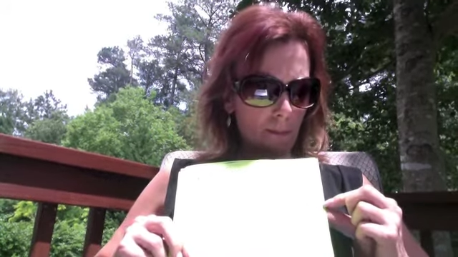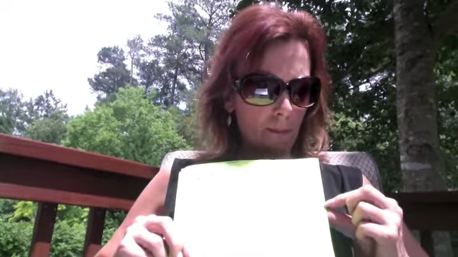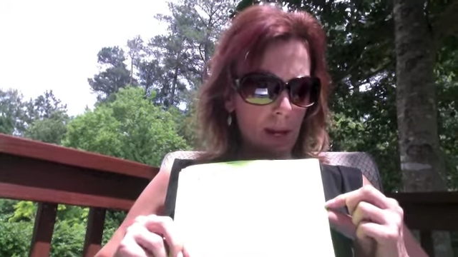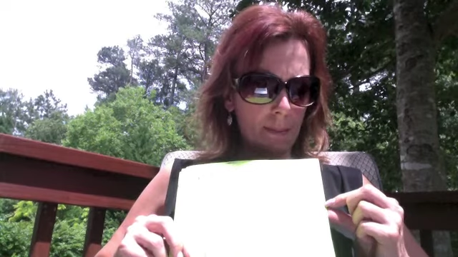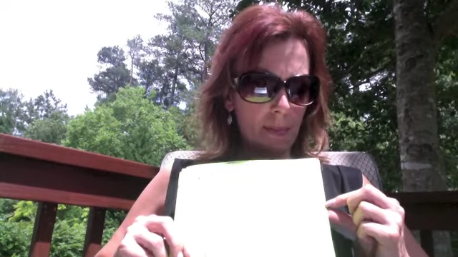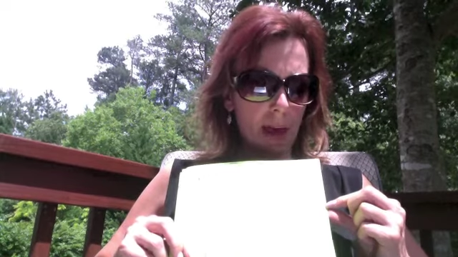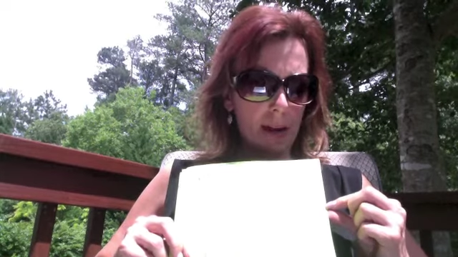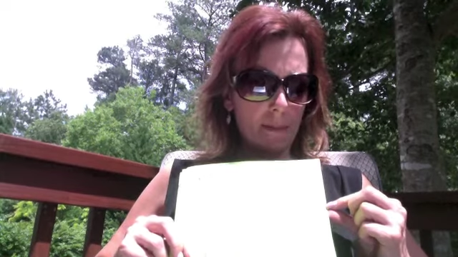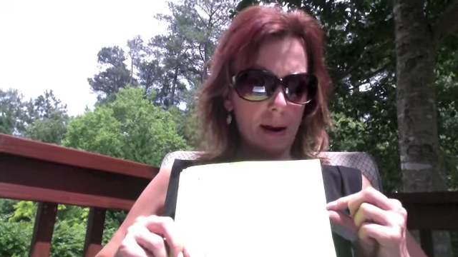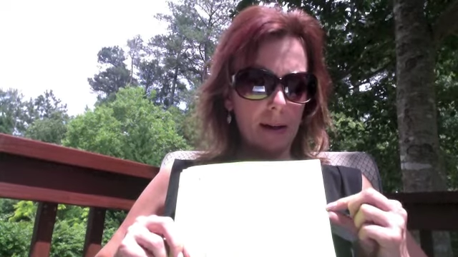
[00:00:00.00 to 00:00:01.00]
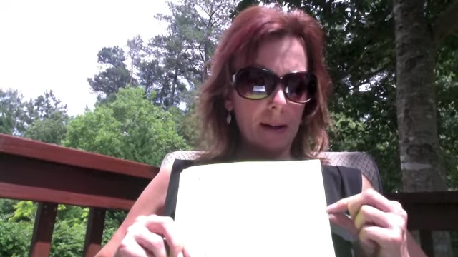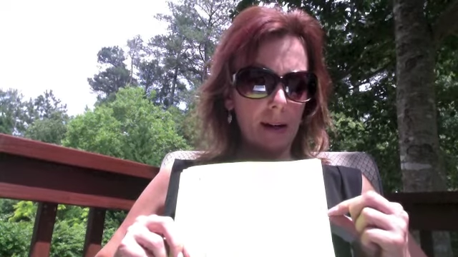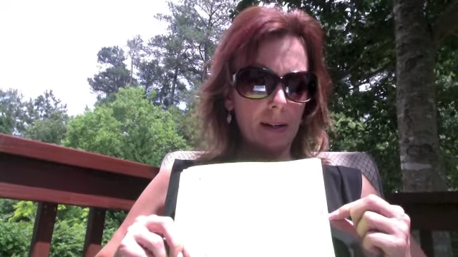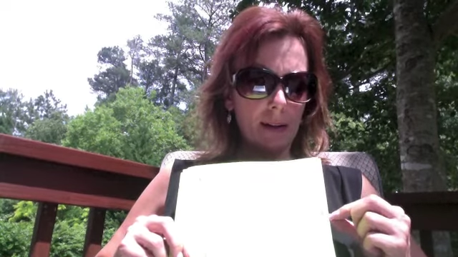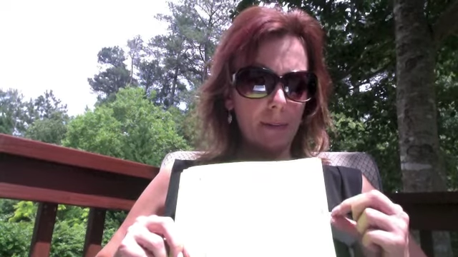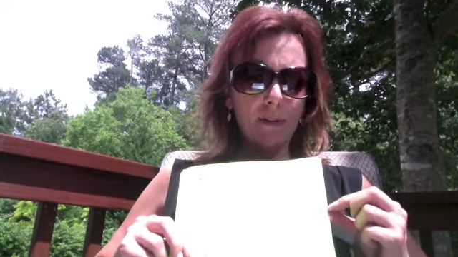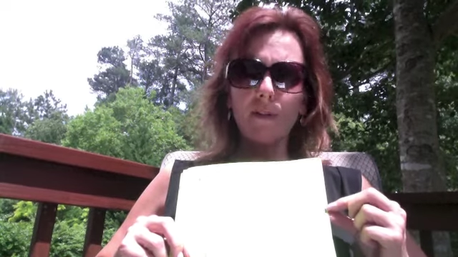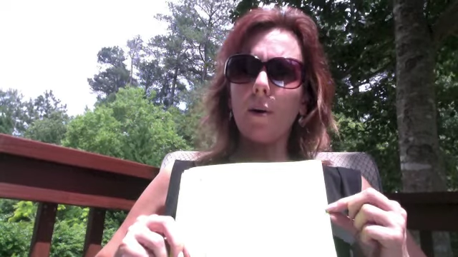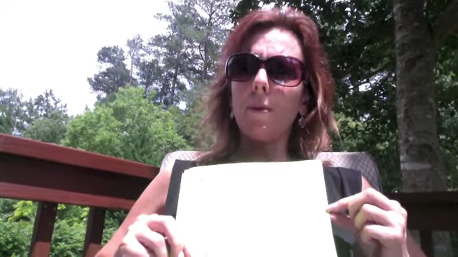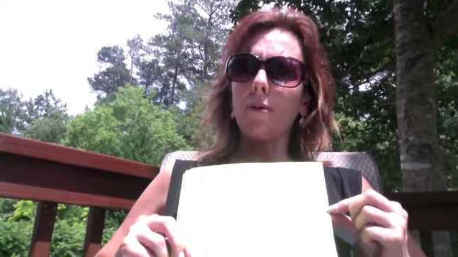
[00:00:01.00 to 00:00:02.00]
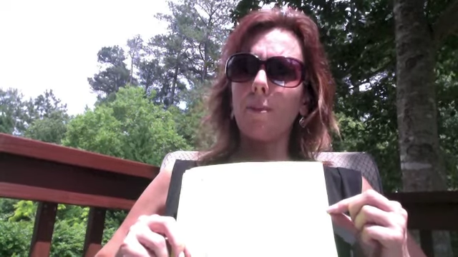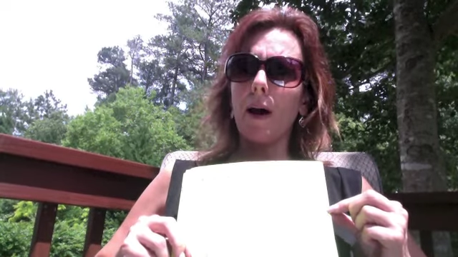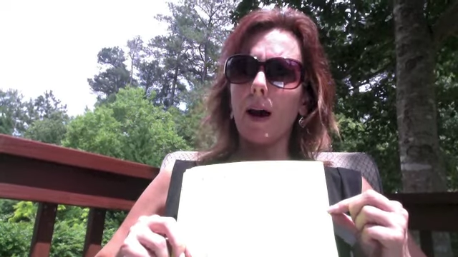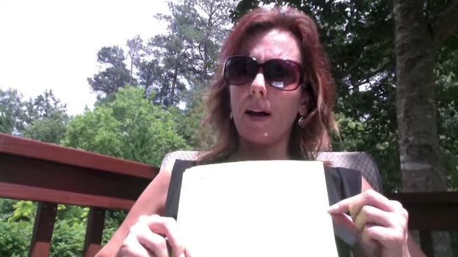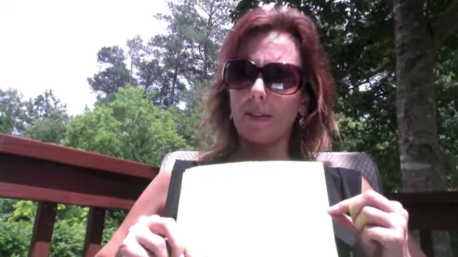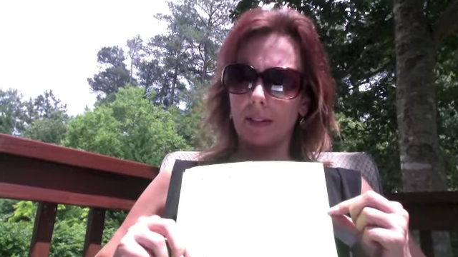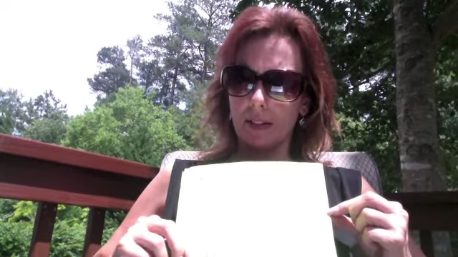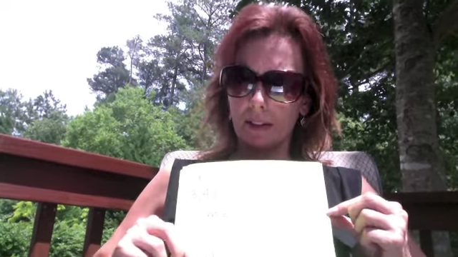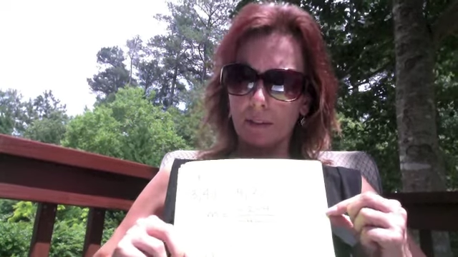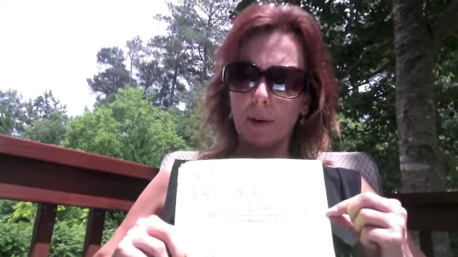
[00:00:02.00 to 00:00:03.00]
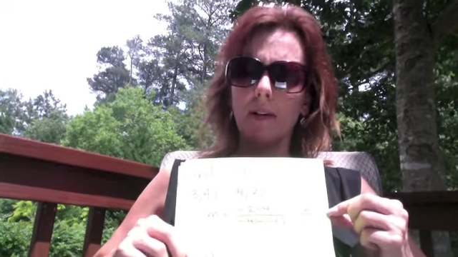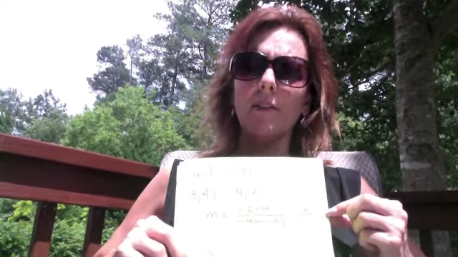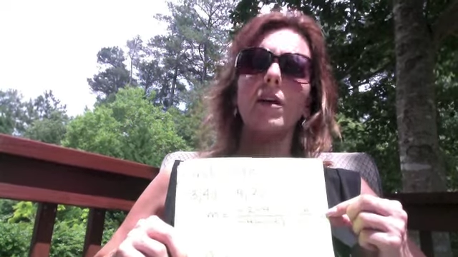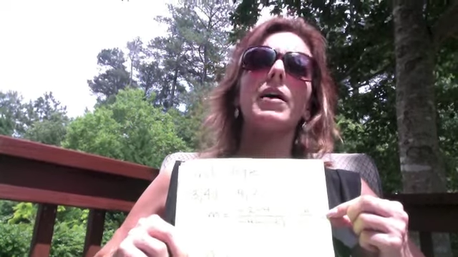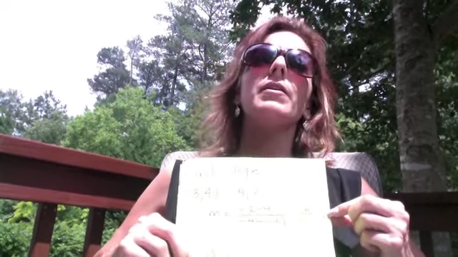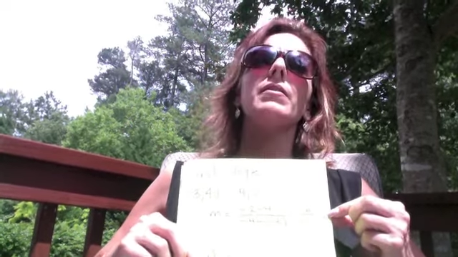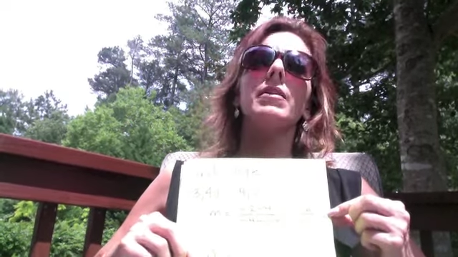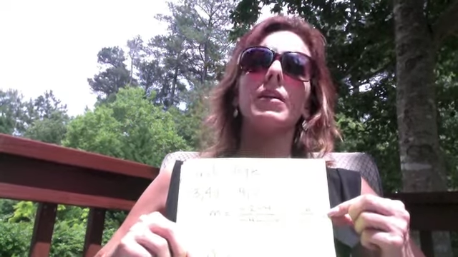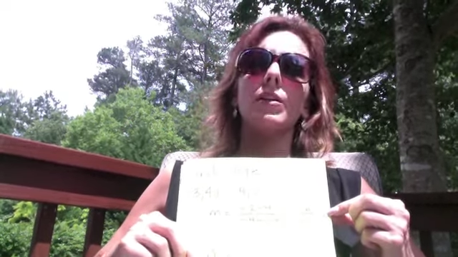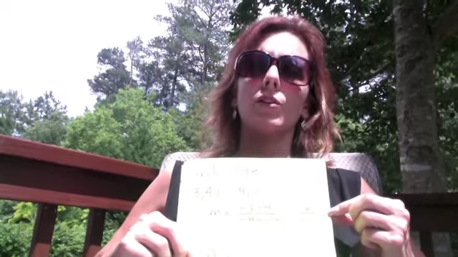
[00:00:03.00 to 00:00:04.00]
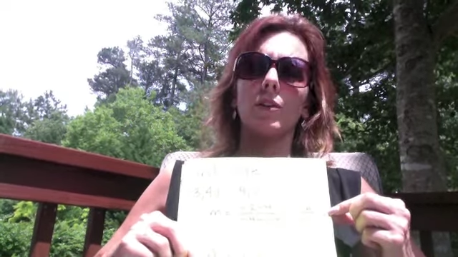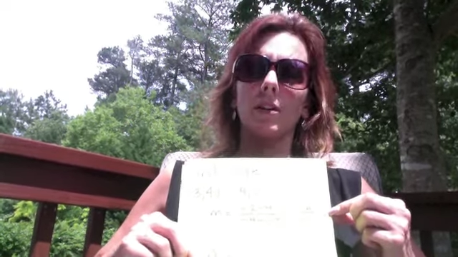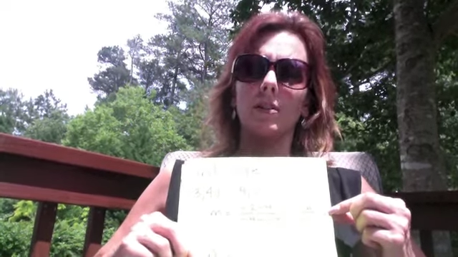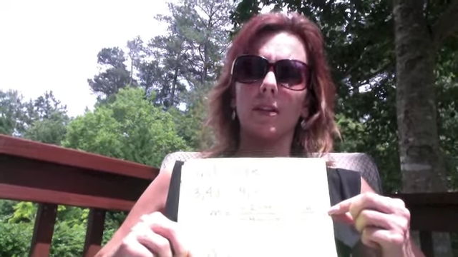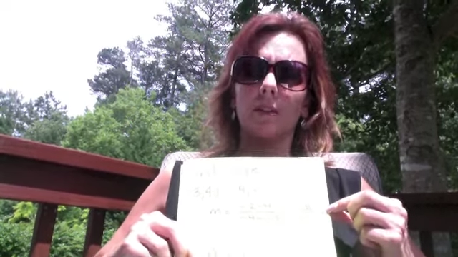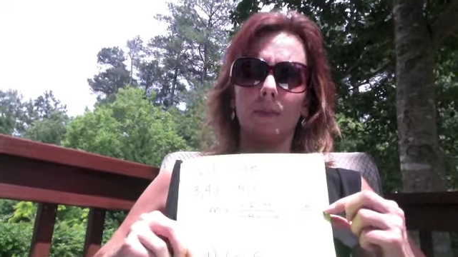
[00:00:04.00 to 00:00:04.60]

keep that in mind. Anytime your slope is positive, you have a line that's increasing.